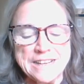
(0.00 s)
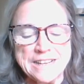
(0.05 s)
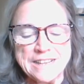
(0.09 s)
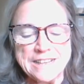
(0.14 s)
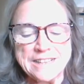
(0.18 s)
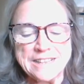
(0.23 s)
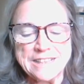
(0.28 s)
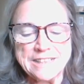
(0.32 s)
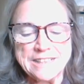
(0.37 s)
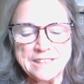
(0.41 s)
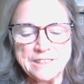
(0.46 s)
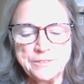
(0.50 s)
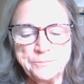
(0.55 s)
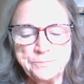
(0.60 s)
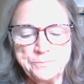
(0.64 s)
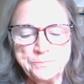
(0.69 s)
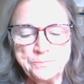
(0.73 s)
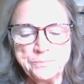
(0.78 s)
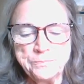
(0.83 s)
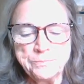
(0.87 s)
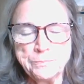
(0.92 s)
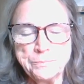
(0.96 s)

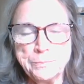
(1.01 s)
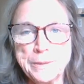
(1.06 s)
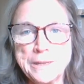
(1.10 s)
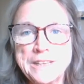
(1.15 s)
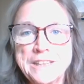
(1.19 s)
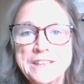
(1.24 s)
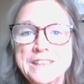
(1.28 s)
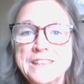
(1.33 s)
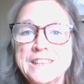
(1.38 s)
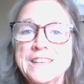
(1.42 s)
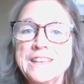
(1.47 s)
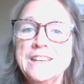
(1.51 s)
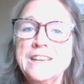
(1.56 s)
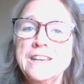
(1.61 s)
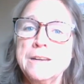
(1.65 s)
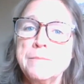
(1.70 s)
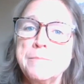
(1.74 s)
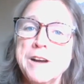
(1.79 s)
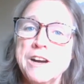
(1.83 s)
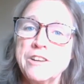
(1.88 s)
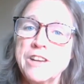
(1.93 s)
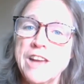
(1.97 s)
But in thinking
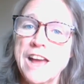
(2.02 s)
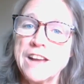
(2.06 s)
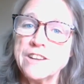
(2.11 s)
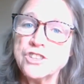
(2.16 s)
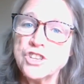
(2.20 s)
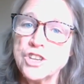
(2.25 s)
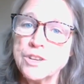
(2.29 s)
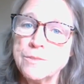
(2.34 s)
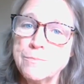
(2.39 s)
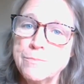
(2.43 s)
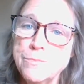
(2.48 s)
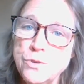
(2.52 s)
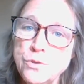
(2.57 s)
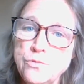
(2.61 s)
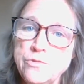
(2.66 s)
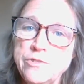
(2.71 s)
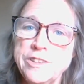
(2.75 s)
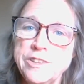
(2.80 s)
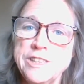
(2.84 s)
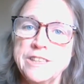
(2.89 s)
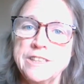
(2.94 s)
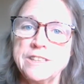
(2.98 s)
about action
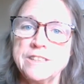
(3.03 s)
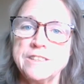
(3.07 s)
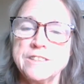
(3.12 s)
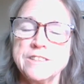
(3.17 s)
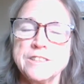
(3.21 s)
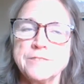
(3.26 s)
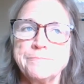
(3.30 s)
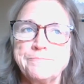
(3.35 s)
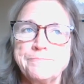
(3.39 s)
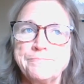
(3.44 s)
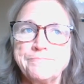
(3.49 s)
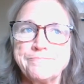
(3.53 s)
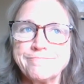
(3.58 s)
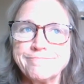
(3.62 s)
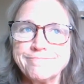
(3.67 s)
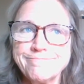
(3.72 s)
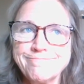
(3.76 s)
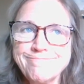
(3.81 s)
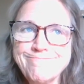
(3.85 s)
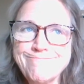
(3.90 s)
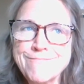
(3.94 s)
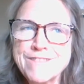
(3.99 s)
movies,
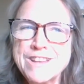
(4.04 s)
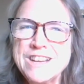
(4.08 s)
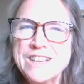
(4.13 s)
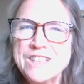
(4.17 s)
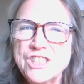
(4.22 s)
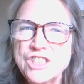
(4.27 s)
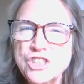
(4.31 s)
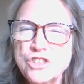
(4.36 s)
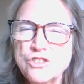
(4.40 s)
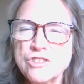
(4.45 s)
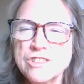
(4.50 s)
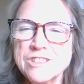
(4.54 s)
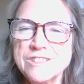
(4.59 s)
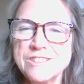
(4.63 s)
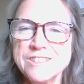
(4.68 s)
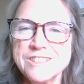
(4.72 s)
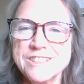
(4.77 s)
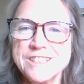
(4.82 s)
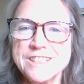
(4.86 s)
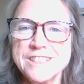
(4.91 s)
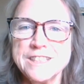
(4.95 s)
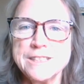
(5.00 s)
I
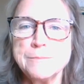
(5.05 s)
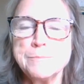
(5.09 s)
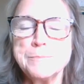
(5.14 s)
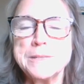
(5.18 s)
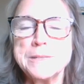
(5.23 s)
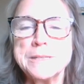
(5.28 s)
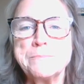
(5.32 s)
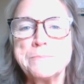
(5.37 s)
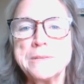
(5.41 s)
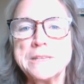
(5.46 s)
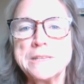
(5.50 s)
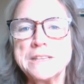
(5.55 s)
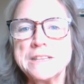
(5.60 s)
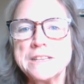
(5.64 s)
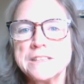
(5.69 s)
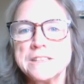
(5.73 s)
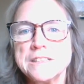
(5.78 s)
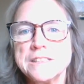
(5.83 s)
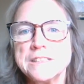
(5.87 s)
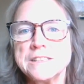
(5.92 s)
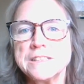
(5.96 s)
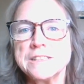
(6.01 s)
struggled a little bit
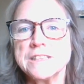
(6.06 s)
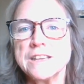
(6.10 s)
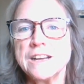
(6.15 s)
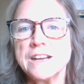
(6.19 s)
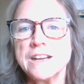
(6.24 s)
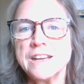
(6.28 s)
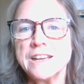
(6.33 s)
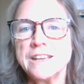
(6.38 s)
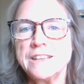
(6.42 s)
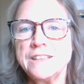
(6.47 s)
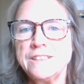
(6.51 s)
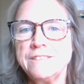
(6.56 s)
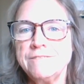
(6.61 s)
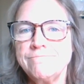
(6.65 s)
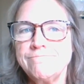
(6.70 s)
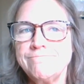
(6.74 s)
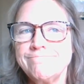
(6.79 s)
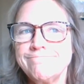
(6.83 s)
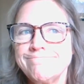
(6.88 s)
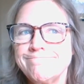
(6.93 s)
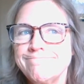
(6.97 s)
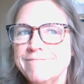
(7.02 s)
because I
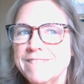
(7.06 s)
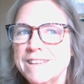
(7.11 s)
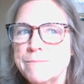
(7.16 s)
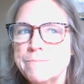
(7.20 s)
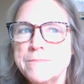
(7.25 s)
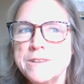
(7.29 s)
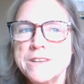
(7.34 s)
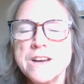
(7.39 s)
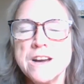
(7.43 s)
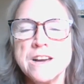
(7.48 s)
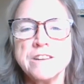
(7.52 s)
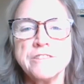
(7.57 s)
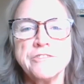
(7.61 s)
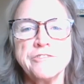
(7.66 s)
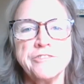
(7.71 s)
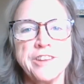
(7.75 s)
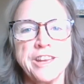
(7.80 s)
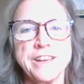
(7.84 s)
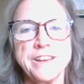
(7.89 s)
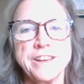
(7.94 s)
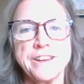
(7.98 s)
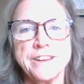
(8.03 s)
am not a
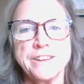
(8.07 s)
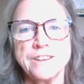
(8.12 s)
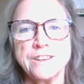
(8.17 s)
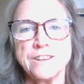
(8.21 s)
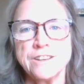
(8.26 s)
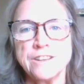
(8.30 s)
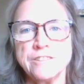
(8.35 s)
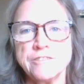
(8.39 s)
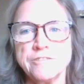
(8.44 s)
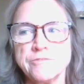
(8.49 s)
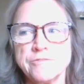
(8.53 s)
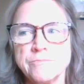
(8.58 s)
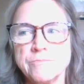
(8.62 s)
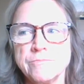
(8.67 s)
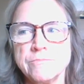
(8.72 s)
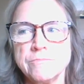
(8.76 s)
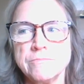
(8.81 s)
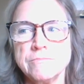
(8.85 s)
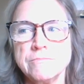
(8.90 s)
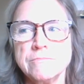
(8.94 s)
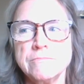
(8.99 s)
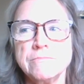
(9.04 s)
fan of
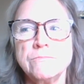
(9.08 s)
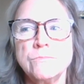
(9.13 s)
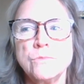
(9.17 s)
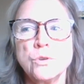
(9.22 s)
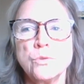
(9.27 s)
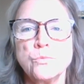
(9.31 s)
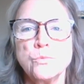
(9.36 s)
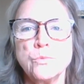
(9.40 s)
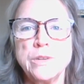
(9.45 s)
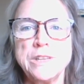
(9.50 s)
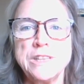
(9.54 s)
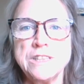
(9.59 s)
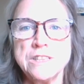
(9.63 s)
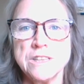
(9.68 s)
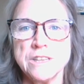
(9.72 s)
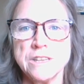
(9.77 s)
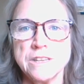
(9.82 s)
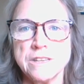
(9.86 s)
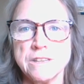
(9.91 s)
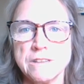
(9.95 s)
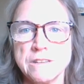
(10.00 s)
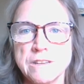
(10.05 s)
more
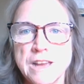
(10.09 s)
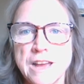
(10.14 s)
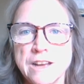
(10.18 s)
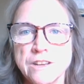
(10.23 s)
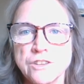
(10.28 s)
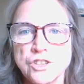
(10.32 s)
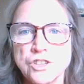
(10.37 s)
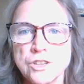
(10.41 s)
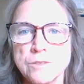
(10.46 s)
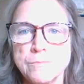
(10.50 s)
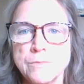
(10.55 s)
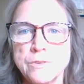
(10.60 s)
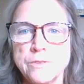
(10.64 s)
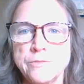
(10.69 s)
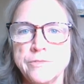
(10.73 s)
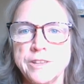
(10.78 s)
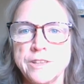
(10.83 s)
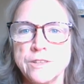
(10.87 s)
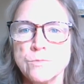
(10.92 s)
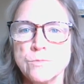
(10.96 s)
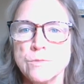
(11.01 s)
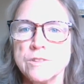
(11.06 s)
recent action
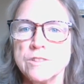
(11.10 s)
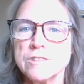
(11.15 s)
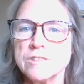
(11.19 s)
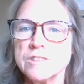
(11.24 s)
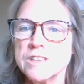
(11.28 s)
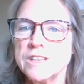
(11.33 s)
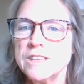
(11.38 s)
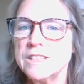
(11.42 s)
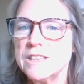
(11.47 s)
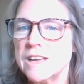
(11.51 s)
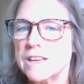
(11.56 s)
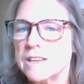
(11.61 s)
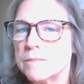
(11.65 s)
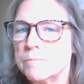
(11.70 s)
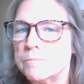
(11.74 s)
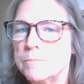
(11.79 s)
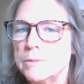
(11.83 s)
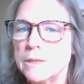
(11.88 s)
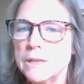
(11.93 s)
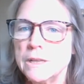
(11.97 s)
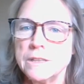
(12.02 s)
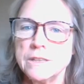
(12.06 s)
movies where there's a lot of
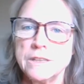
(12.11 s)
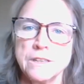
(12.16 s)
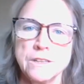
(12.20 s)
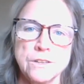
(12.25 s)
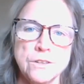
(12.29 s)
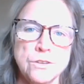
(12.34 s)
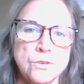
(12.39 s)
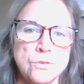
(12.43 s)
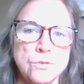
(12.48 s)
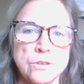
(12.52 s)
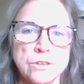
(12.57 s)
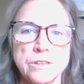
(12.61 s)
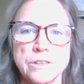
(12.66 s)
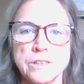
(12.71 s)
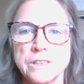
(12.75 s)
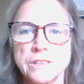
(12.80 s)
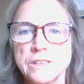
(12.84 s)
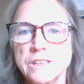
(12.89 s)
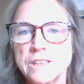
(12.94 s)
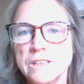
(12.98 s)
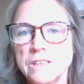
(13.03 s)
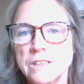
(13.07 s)
blood and gore
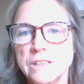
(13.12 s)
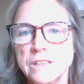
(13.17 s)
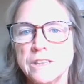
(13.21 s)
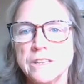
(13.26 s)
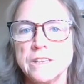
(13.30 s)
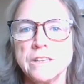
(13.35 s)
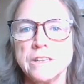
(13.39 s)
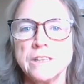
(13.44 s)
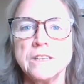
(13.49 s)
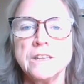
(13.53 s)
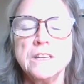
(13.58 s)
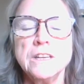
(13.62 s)
and killing